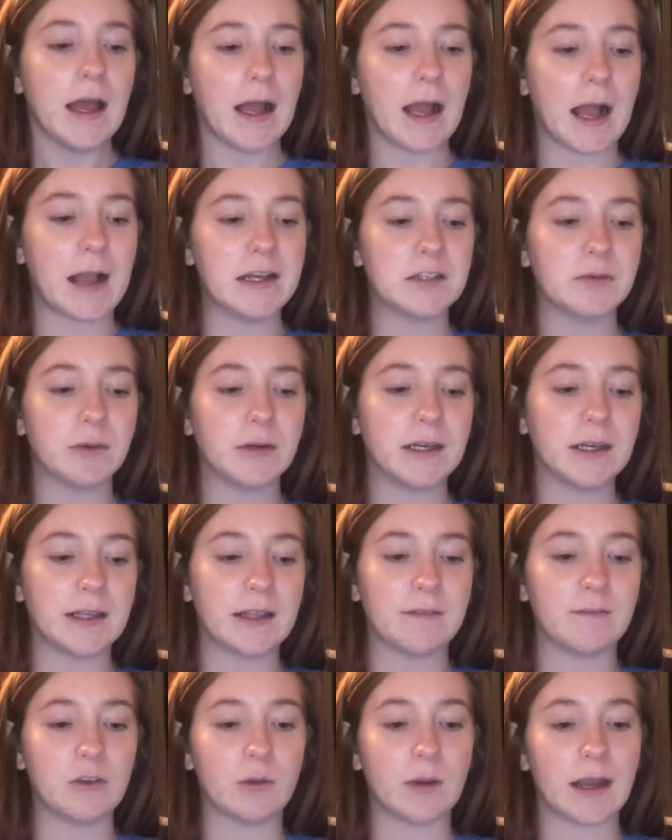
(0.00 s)
I just wanted to
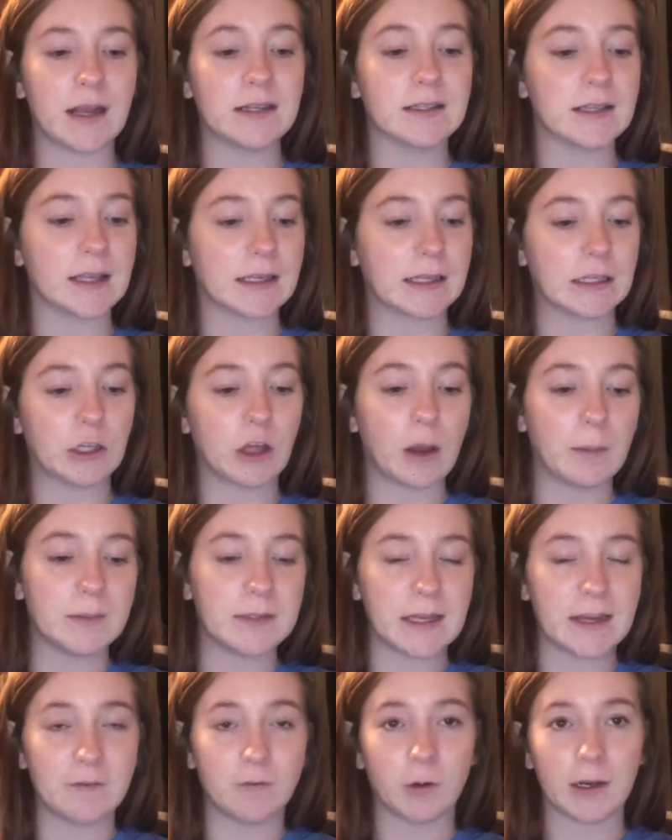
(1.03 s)
give you guys like a little
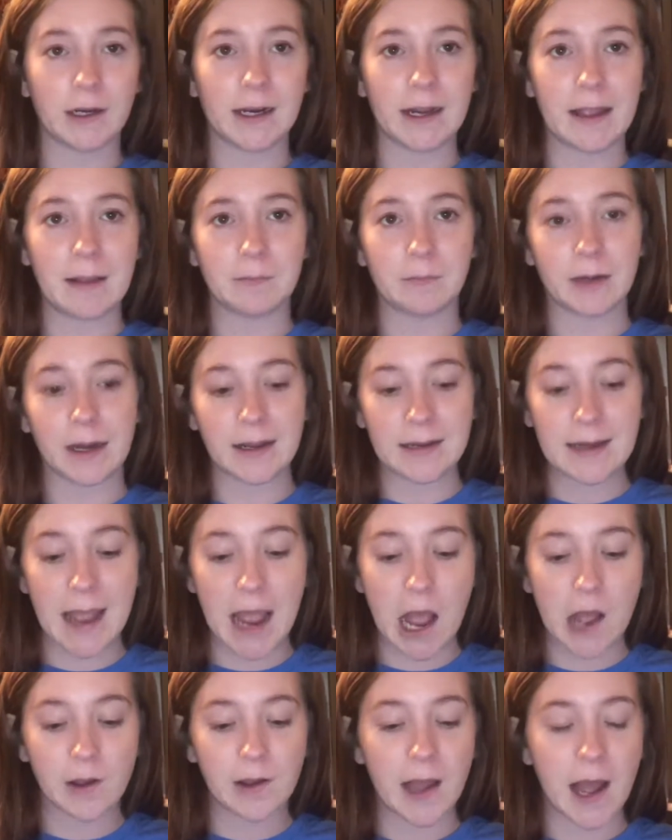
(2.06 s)
update of where I am right
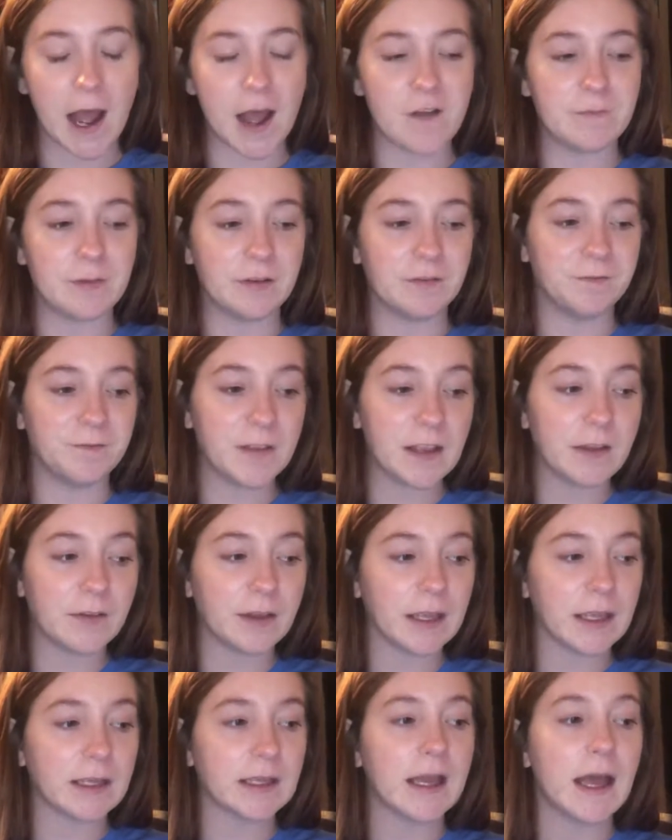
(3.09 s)
now, how I've been
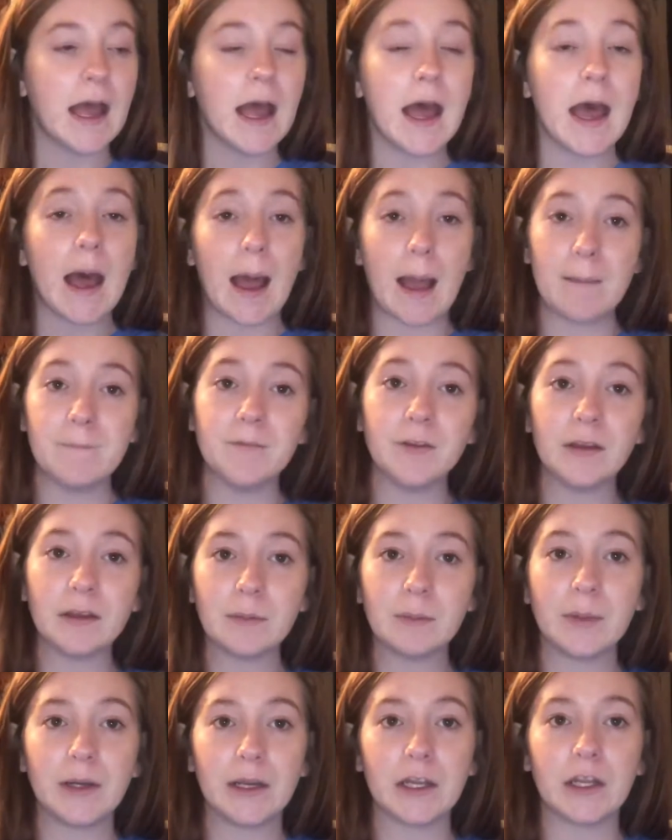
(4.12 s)
feeling. I'm feeling
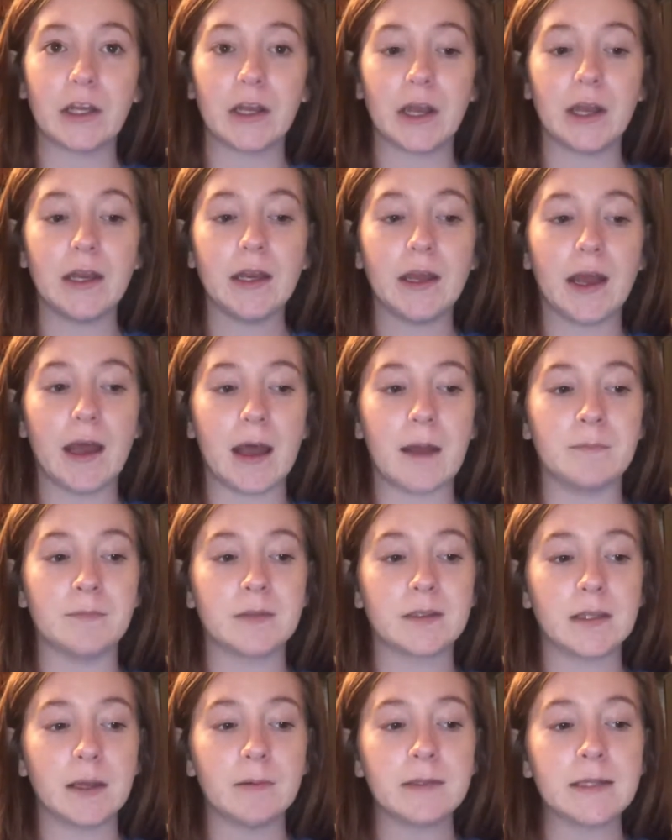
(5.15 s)
pretty good.
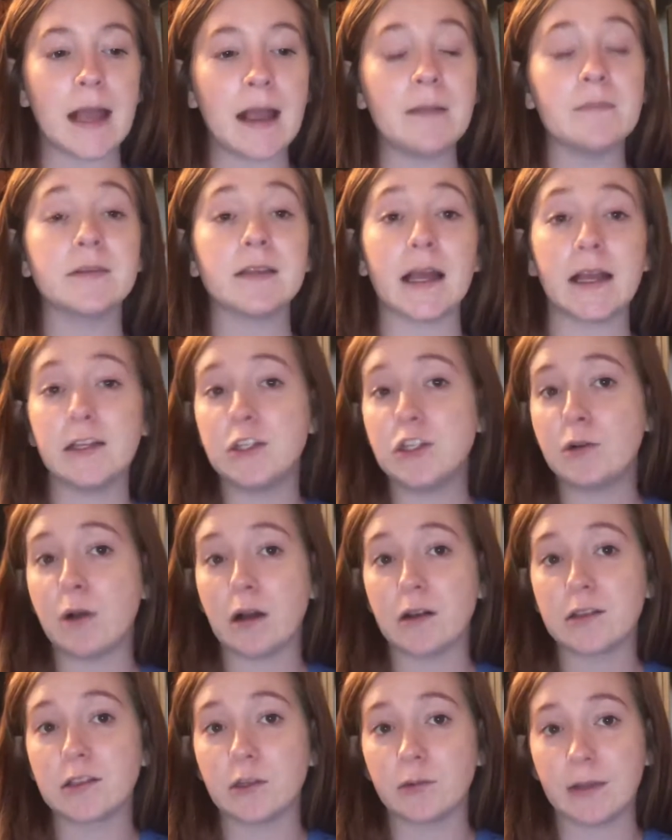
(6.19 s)
Sometimes I do
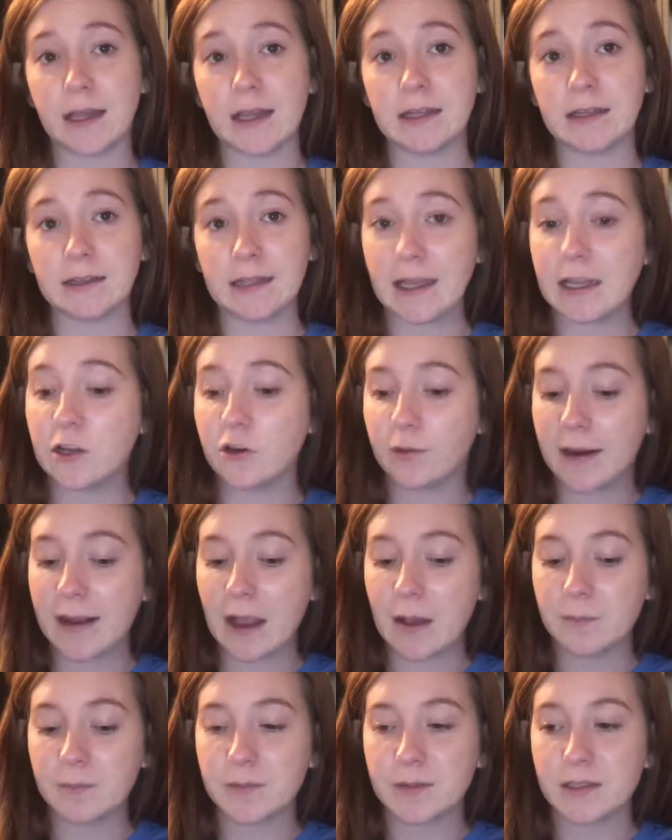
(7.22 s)
also get leg
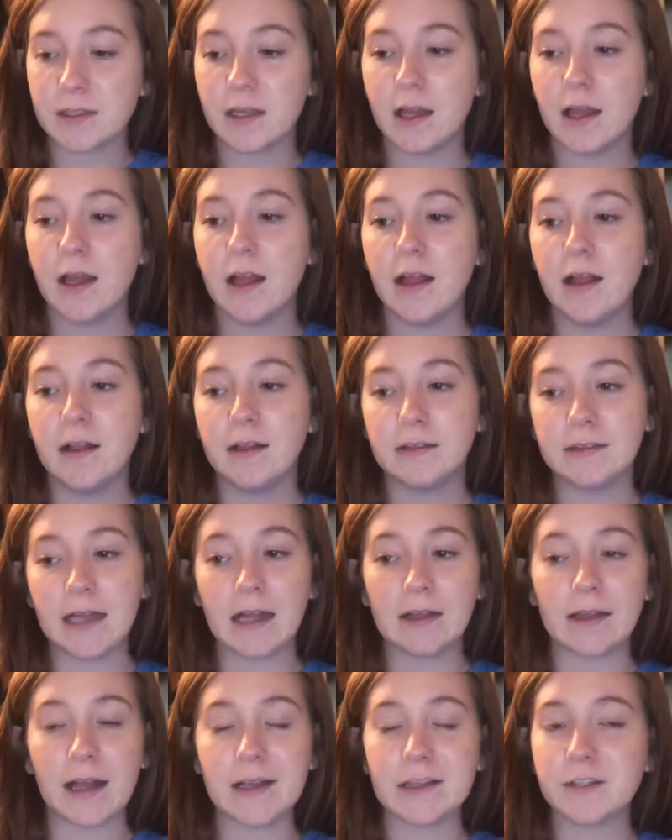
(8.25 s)
cramps
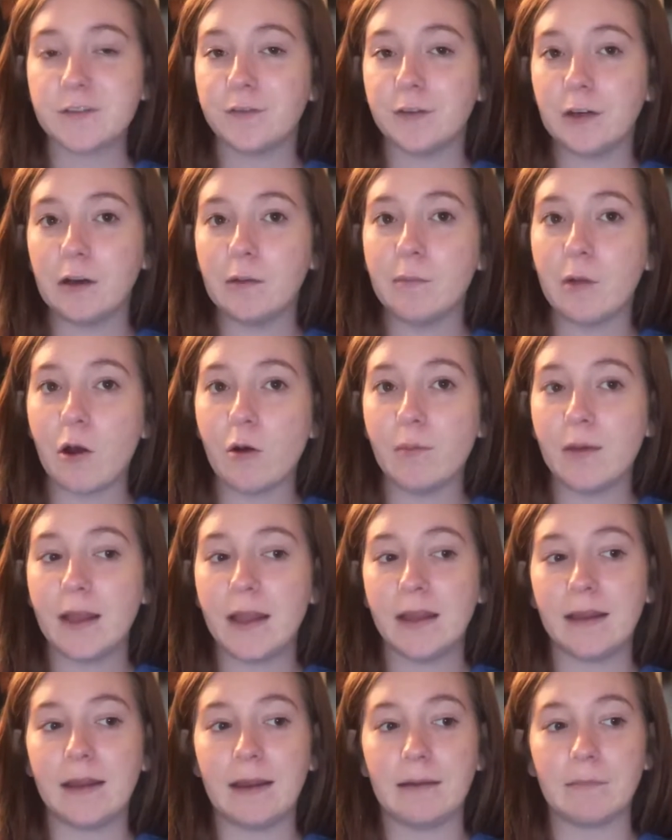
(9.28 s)
that last for a
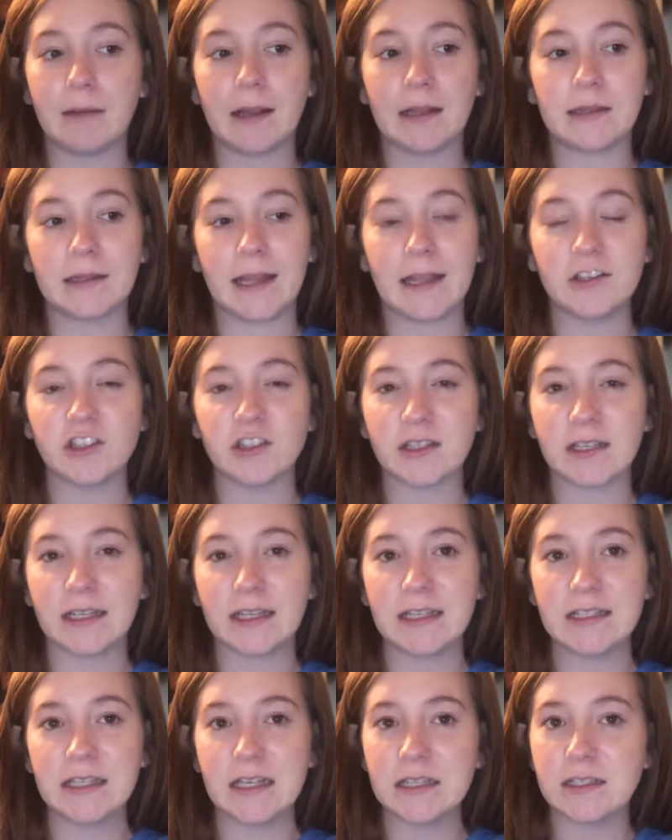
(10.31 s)
moment, and my leg just
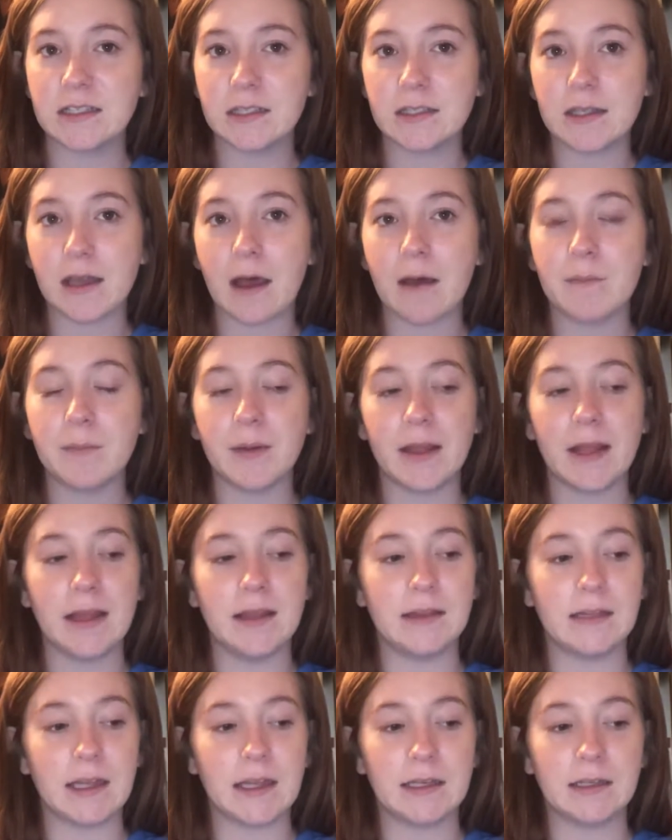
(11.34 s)
kind of tenses up,
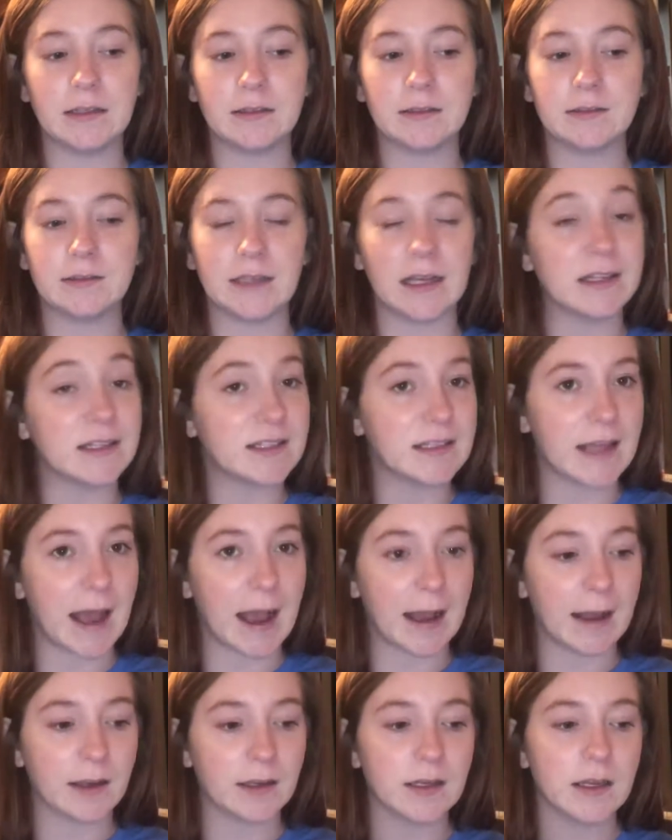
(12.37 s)
and then that's
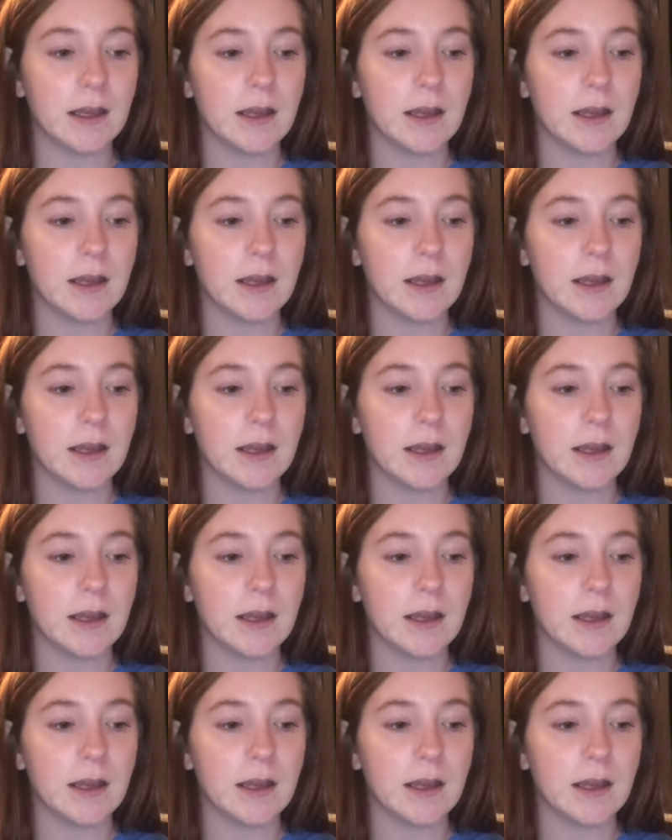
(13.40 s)
that.